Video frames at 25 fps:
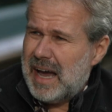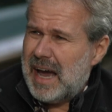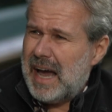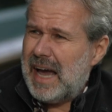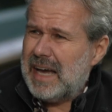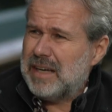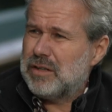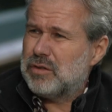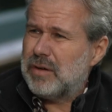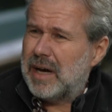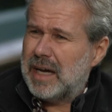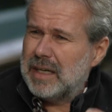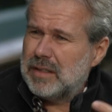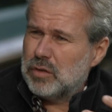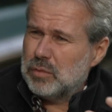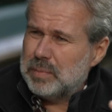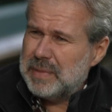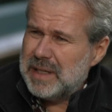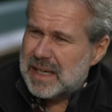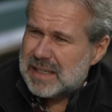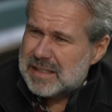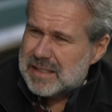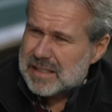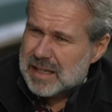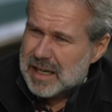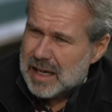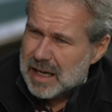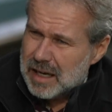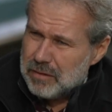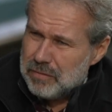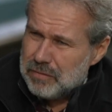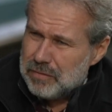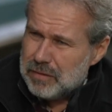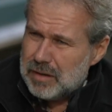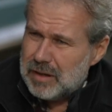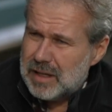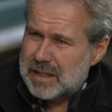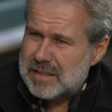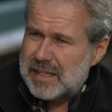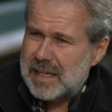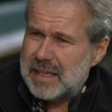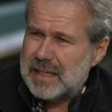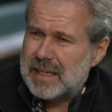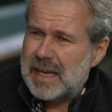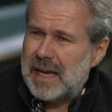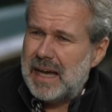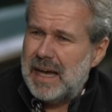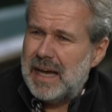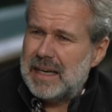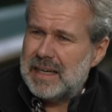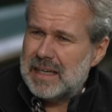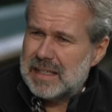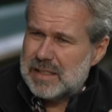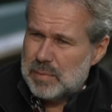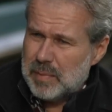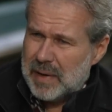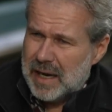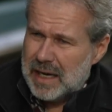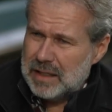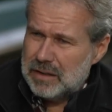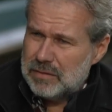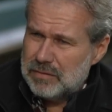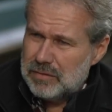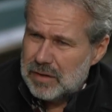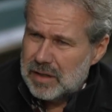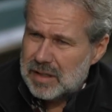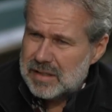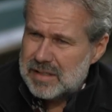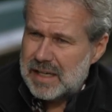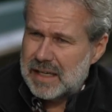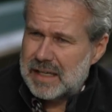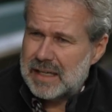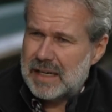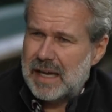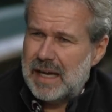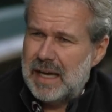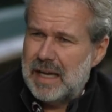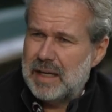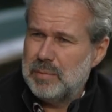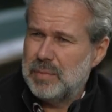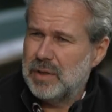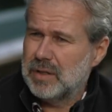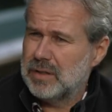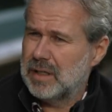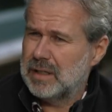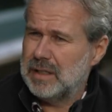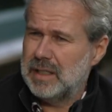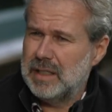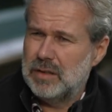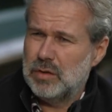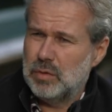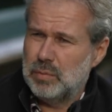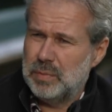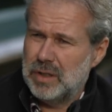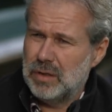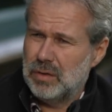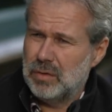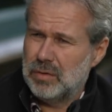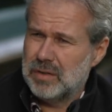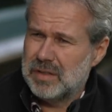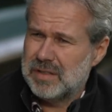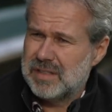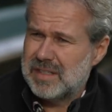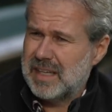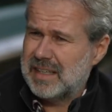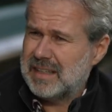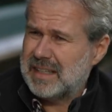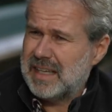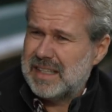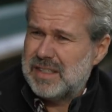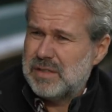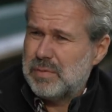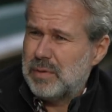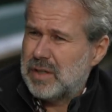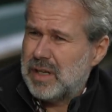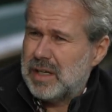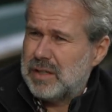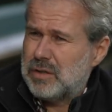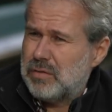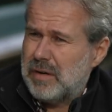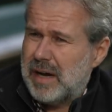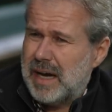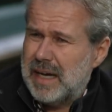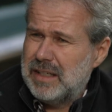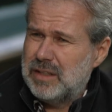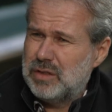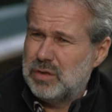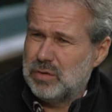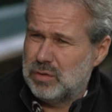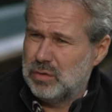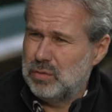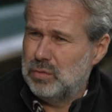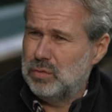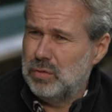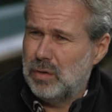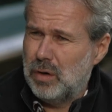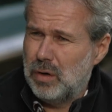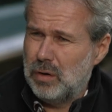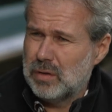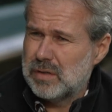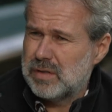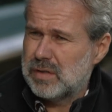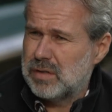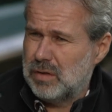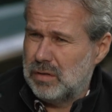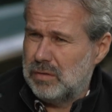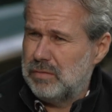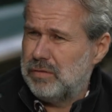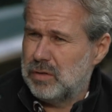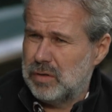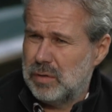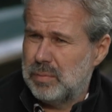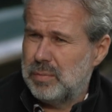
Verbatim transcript: I try to be as careful as I can, as mindful as I can, but I need to be honest. And that's what I try to do also for the